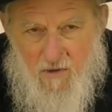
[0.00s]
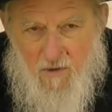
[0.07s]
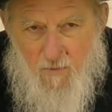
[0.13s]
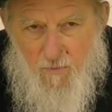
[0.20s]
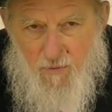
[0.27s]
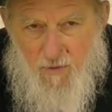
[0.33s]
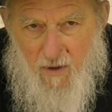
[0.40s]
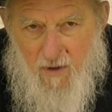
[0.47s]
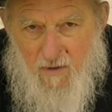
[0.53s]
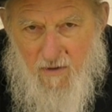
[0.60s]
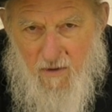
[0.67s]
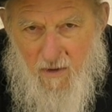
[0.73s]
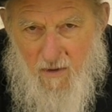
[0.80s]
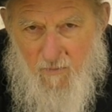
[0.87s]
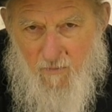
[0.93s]
to pray to
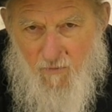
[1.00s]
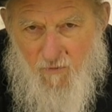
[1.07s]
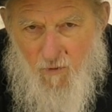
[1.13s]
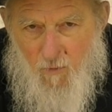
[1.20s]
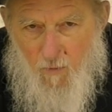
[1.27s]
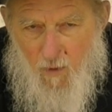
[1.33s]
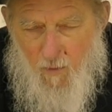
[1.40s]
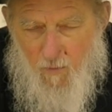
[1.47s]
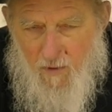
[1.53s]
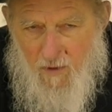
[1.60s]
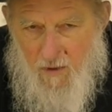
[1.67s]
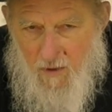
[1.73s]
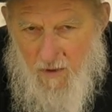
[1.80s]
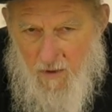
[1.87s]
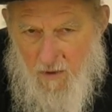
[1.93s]
him for what we
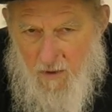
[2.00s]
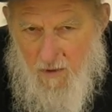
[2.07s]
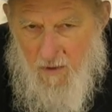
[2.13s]
need.